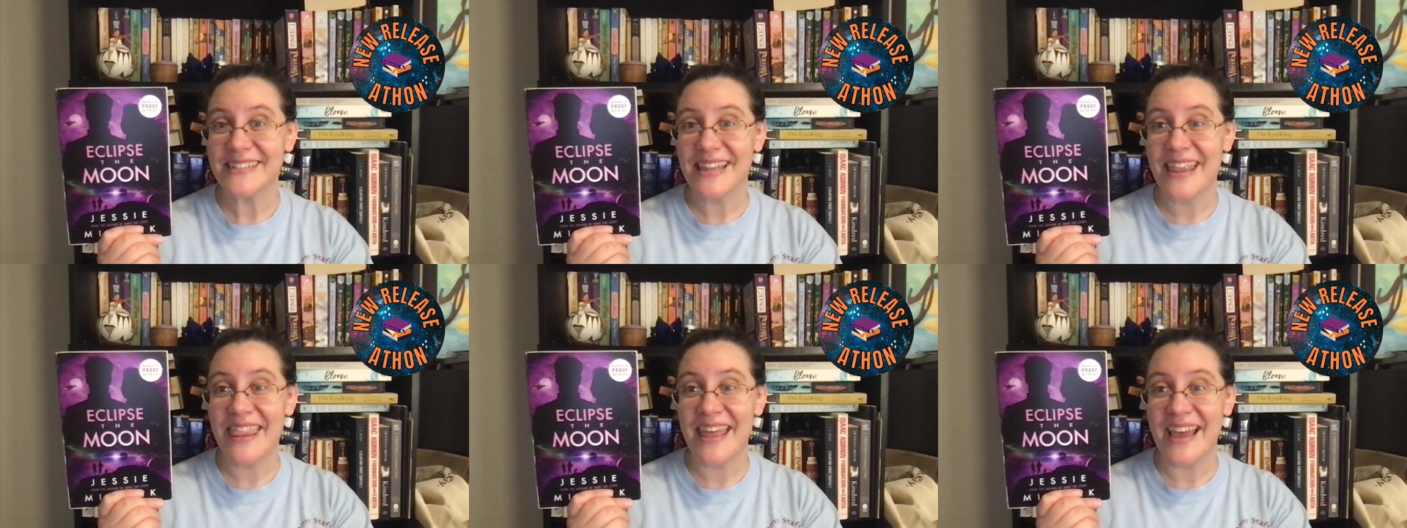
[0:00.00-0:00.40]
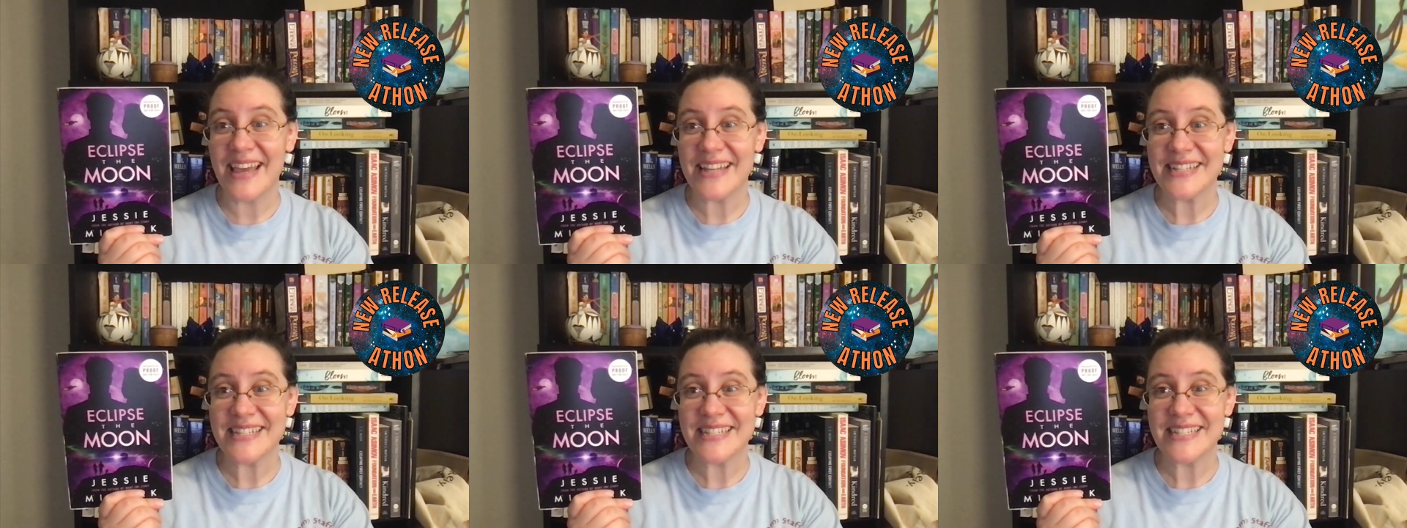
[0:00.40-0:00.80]

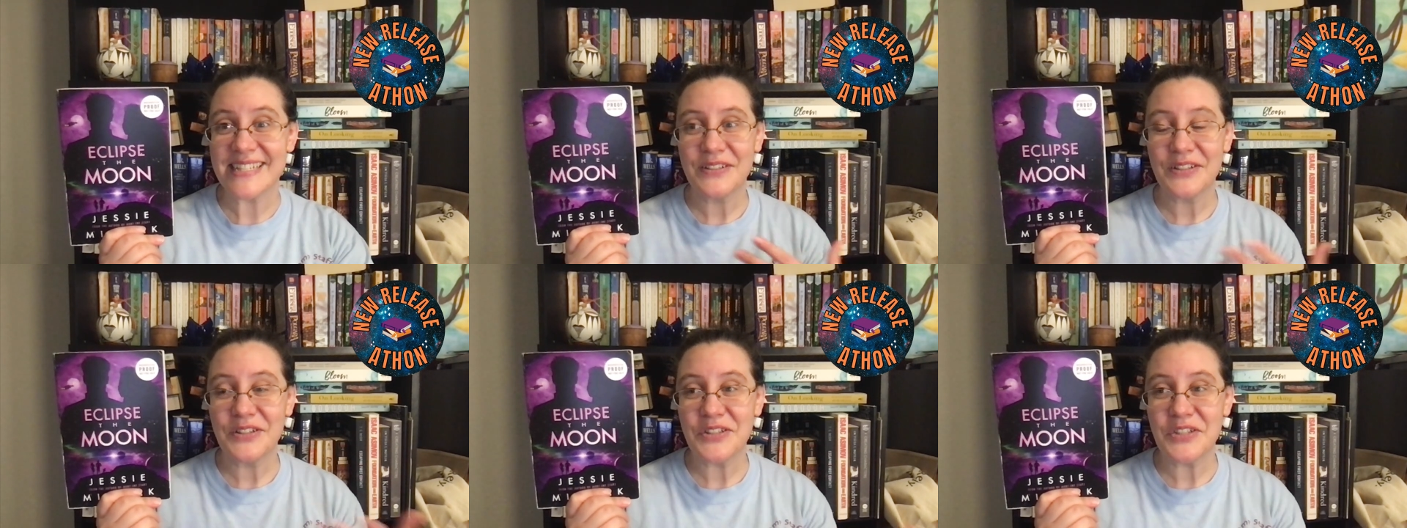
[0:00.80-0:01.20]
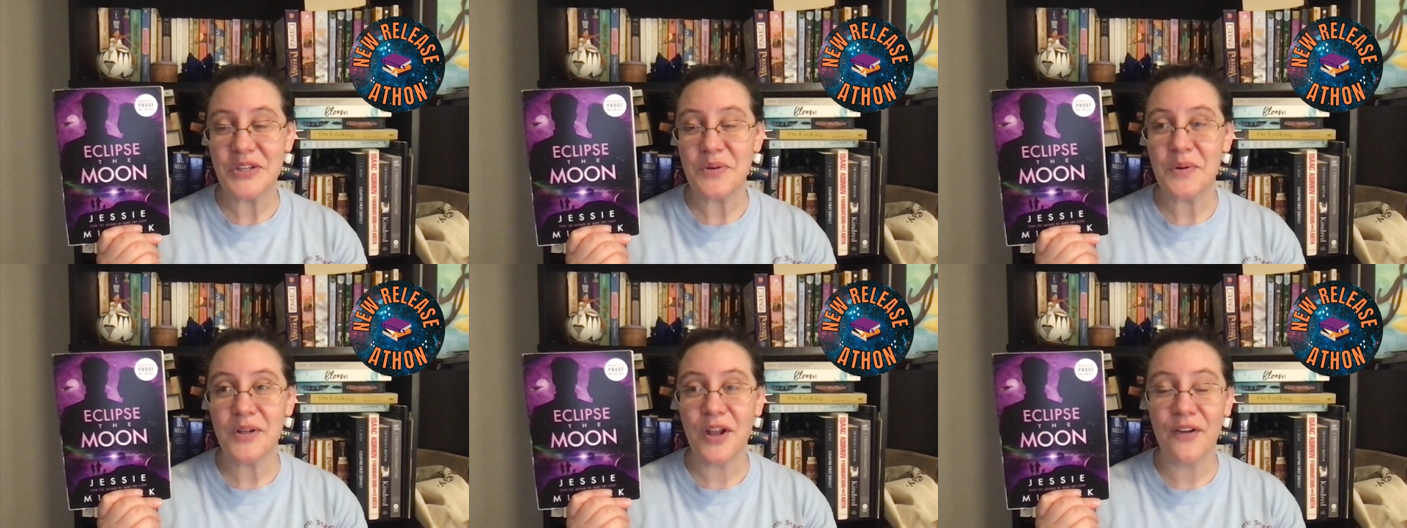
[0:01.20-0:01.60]
that
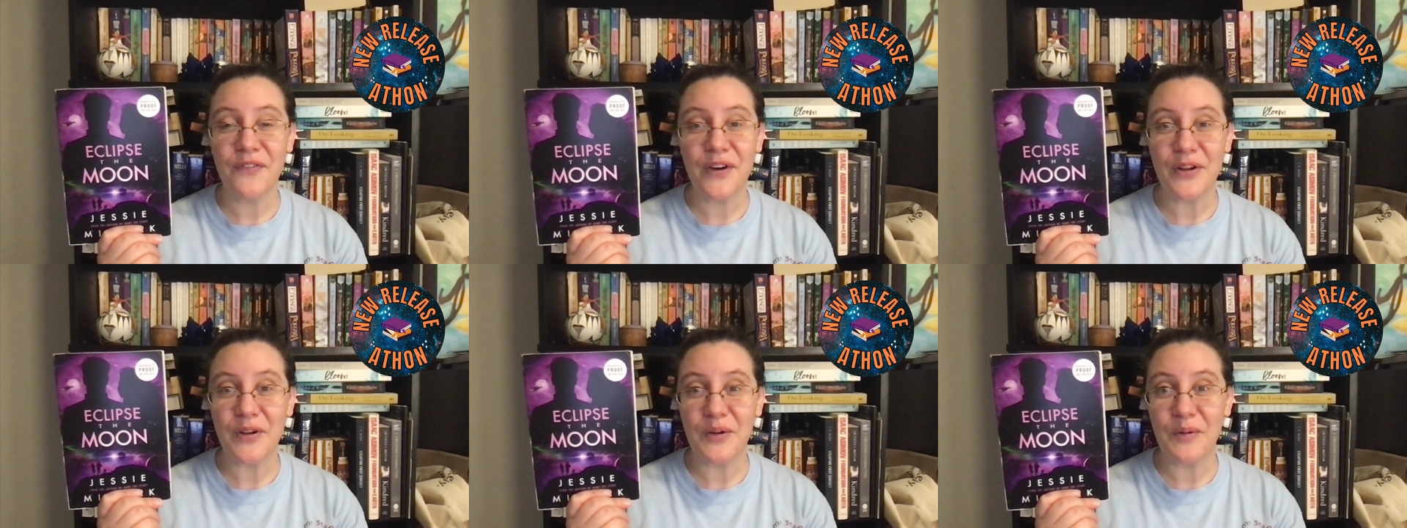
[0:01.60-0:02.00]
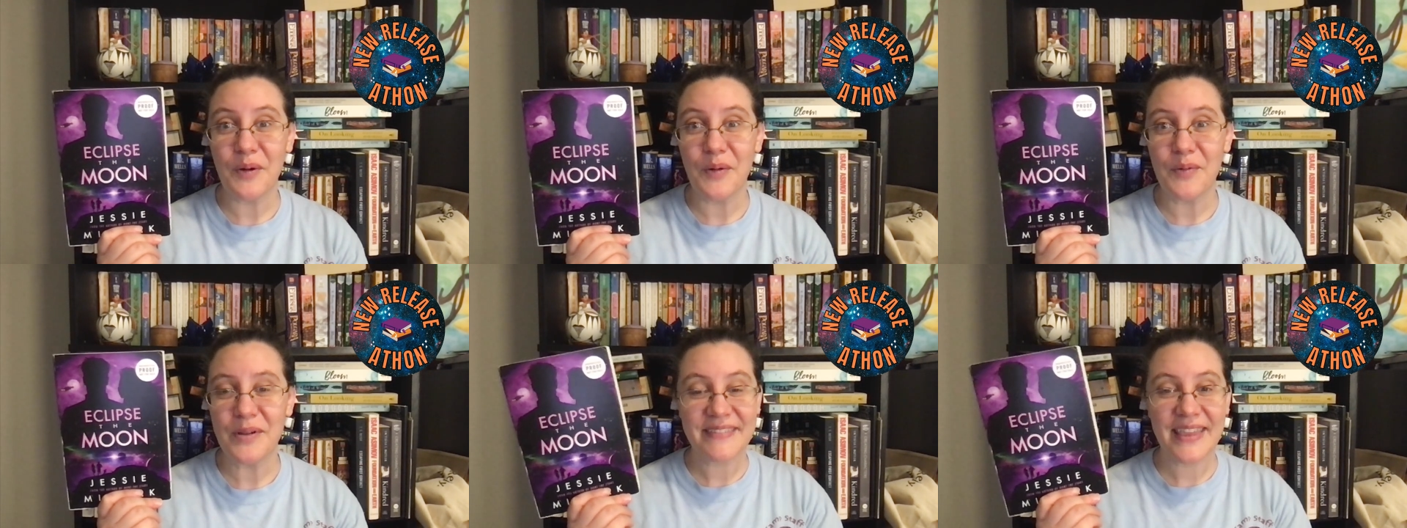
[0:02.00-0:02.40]
she went off on her
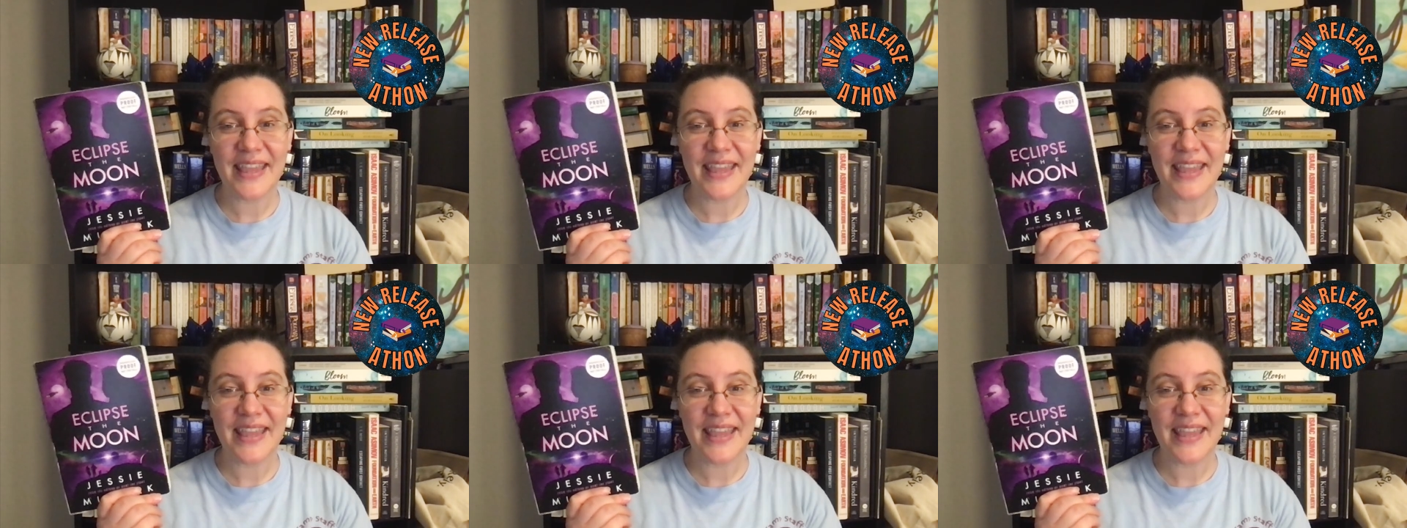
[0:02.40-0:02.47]
own